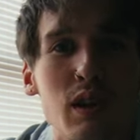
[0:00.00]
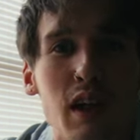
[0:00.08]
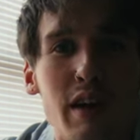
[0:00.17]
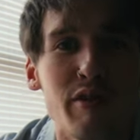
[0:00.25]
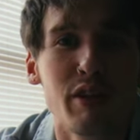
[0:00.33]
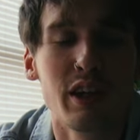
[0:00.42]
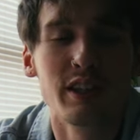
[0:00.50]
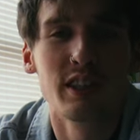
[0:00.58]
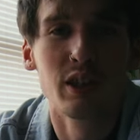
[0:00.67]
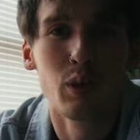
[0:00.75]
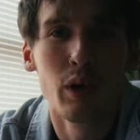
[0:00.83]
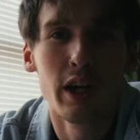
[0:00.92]
life gets
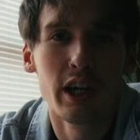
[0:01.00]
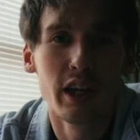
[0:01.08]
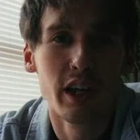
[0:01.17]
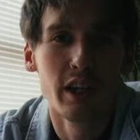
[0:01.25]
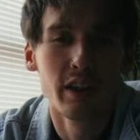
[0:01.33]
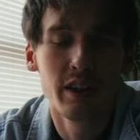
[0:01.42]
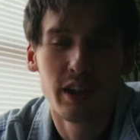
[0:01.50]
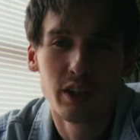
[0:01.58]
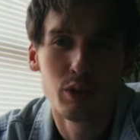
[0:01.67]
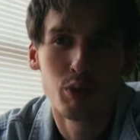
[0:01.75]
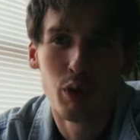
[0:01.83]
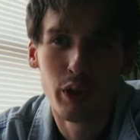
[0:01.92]
in the way and it
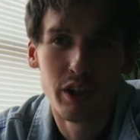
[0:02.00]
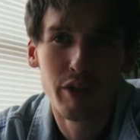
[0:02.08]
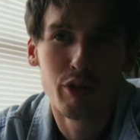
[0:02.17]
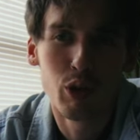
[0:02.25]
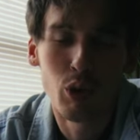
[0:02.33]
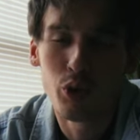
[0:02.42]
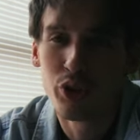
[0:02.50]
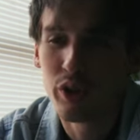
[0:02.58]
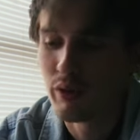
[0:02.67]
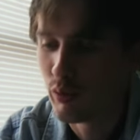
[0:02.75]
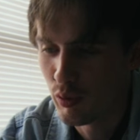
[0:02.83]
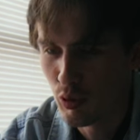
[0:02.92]
gets really difficult
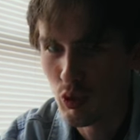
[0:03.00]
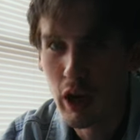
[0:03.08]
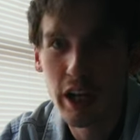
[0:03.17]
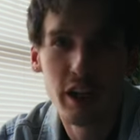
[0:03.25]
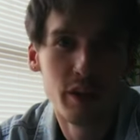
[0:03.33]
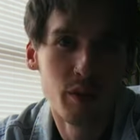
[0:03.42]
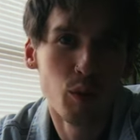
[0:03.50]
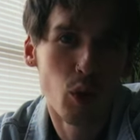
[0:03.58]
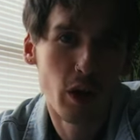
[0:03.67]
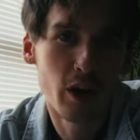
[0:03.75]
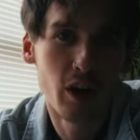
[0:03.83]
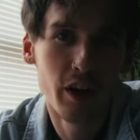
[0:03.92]
to write and
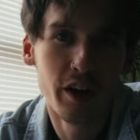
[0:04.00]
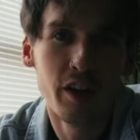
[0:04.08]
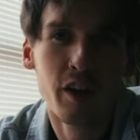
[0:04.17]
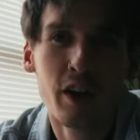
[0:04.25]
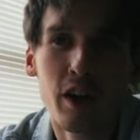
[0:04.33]
work on